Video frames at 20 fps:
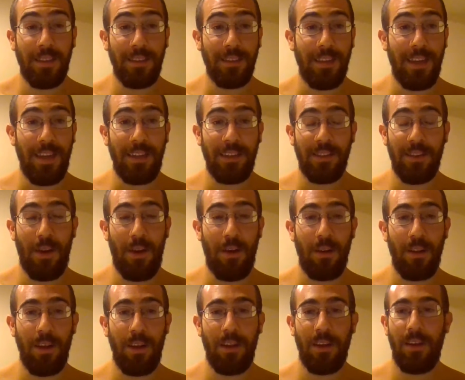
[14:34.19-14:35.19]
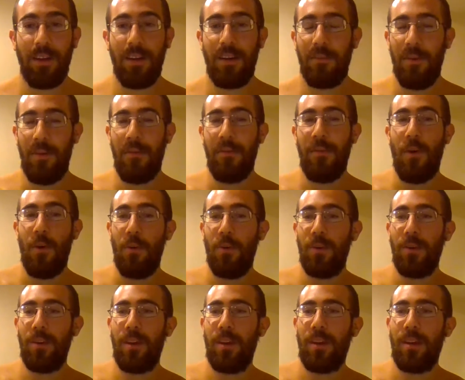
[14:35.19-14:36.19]
because I saw like on my
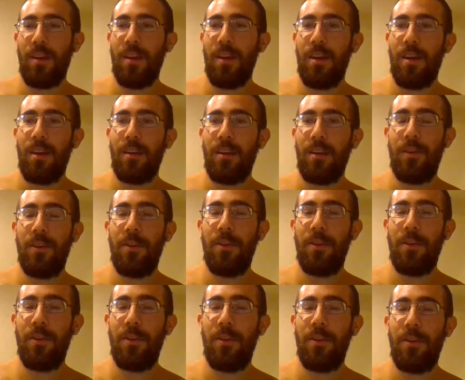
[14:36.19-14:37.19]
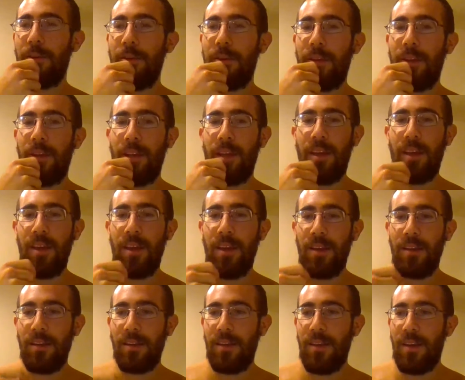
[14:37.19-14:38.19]
phone like a video I uploaded,
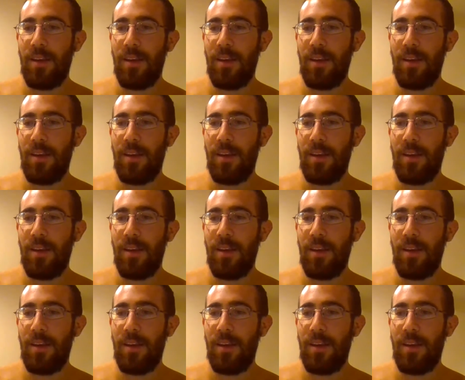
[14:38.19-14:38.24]
and